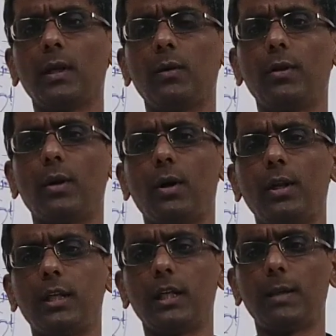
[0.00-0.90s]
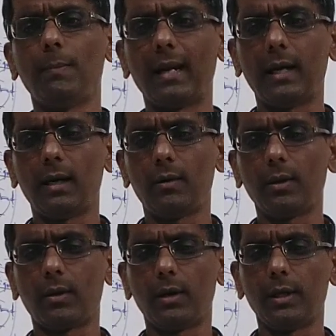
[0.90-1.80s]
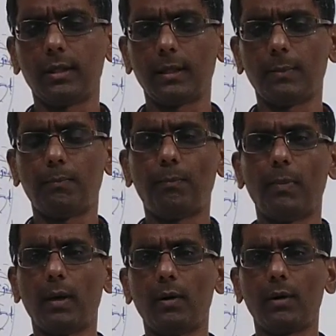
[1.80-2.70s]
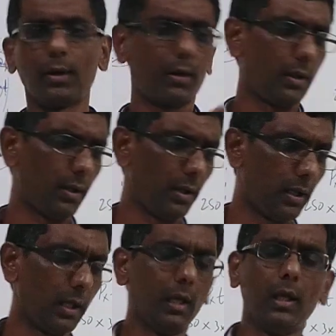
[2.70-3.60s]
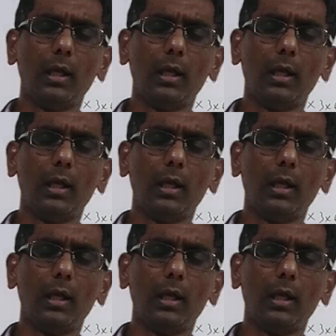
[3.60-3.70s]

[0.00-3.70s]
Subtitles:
we call it, we call it, we call,